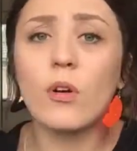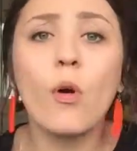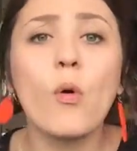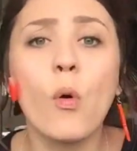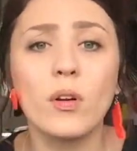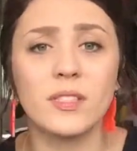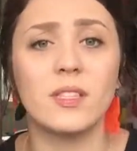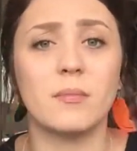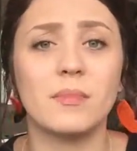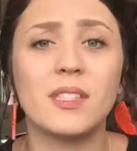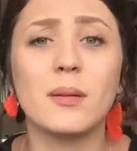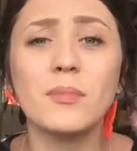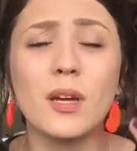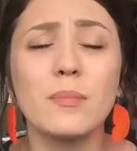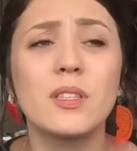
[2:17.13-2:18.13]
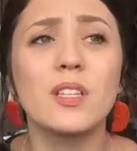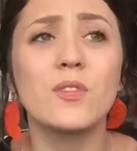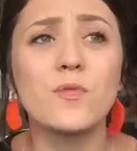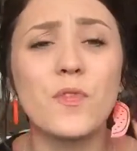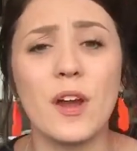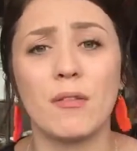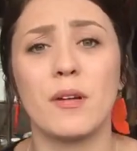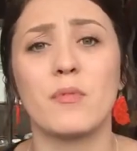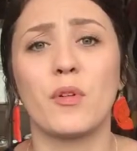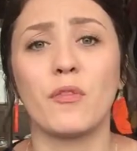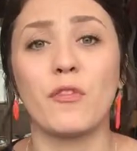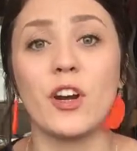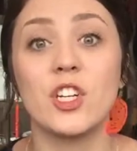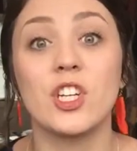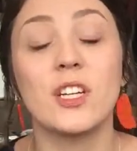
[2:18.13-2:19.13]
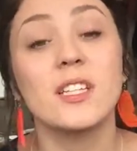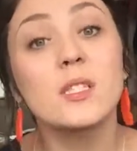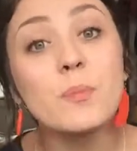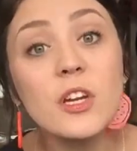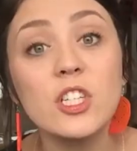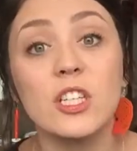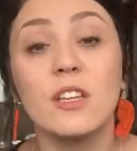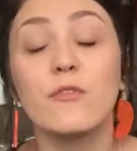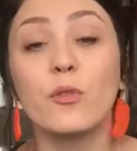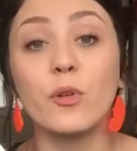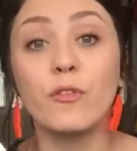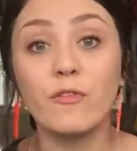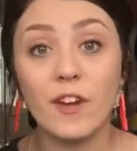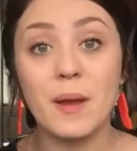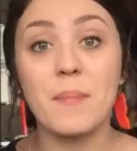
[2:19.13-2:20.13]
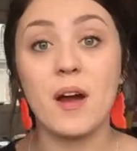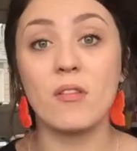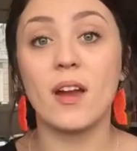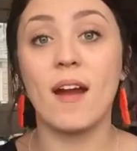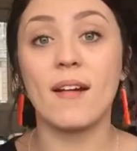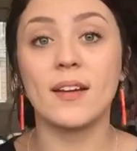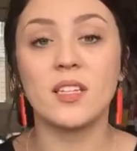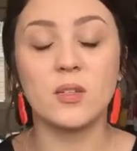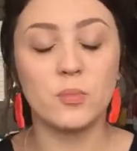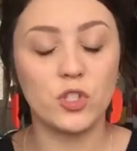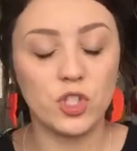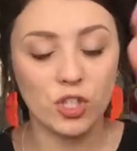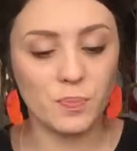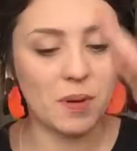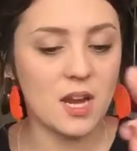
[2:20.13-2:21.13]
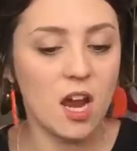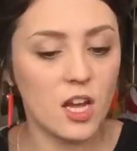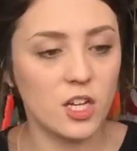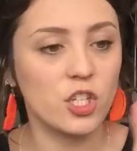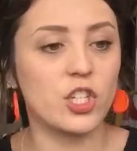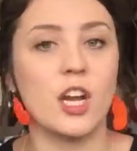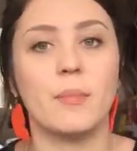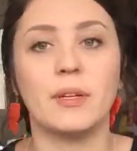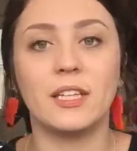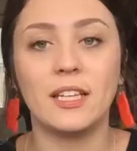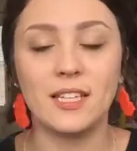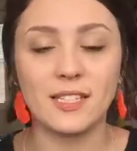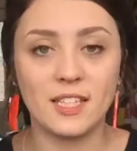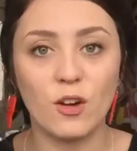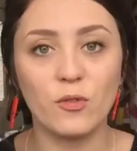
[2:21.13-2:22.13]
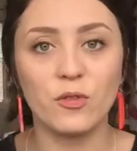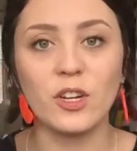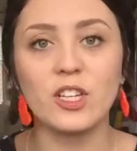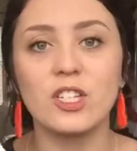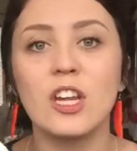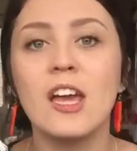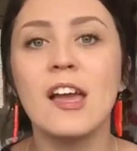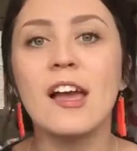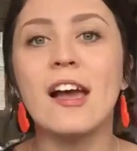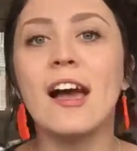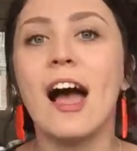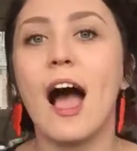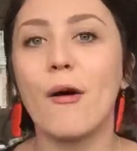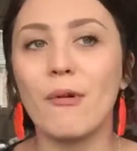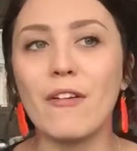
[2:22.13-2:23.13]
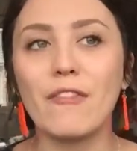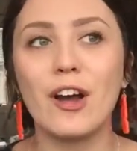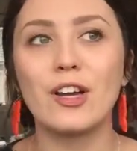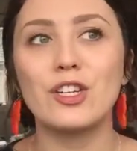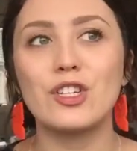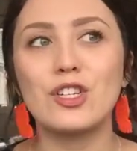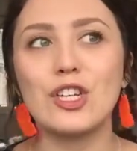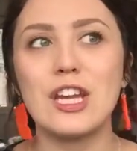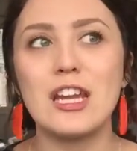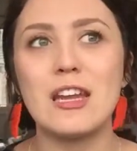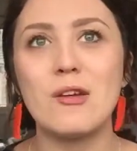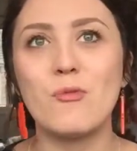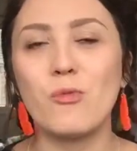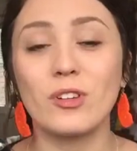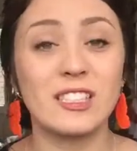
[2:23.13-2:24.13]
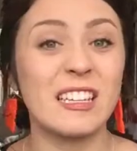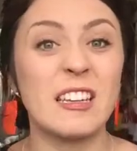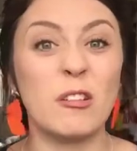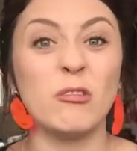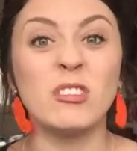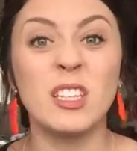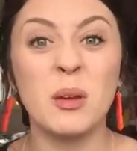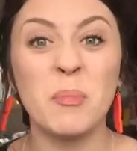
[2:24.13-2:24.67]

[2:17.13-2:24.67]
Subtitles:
Awesome. Sometimes it's very refreshing, especially for a female character to just be unashamedly selfish. However, she wasn't guilty